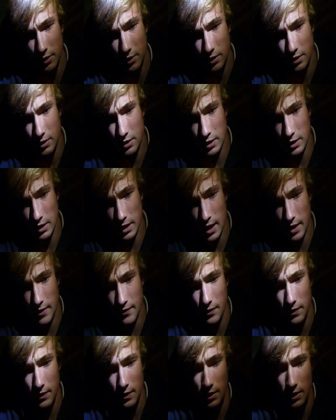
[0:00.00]
So yeah,
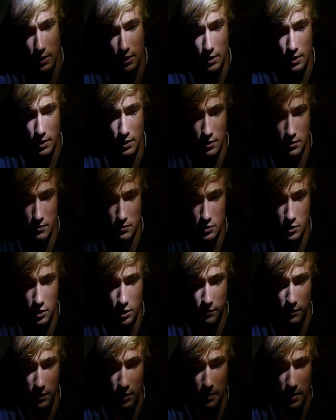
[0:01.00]
I'm just going
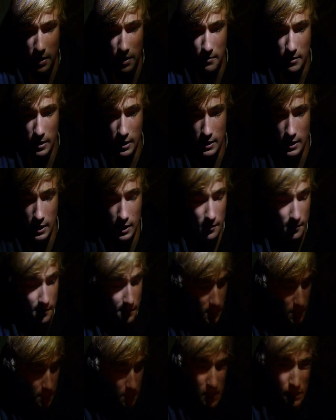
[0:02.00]
to rebait back up
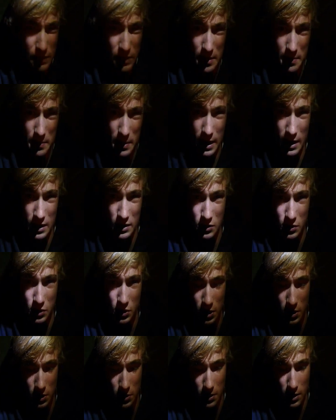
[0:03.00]
with the PVA bags I
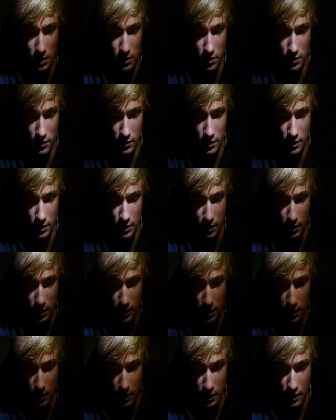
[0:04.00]
showed you earlier
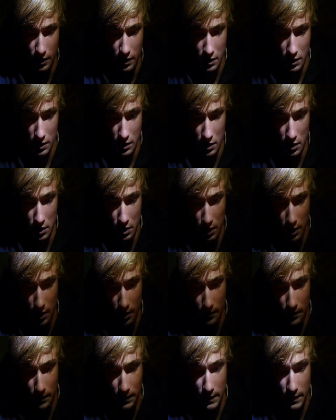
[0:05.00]
on,